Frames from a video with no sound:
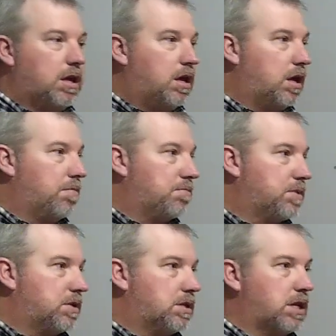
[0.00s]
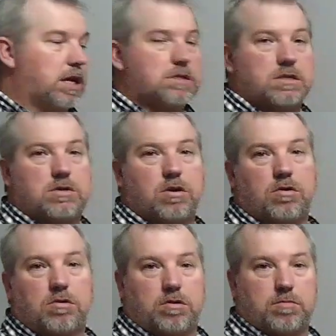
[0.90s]
It takes a
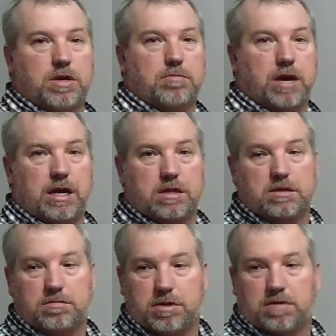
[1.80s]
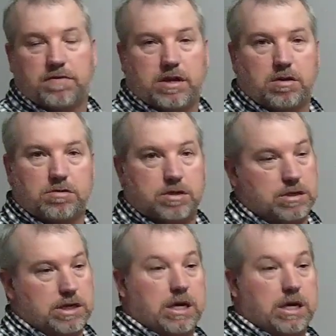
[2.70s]
toll on me making some of these videos because I